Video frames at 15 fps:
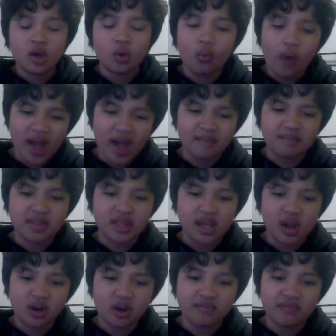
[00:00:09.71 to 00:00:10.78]
why I'm
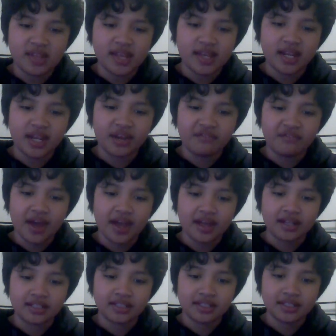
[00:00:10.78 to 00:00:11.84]
scared of ceiling
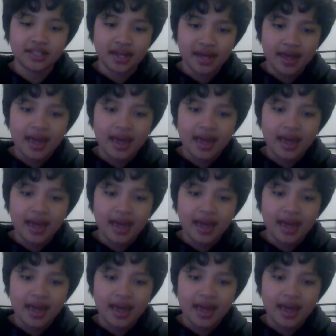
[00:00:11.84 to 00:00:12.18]
fans.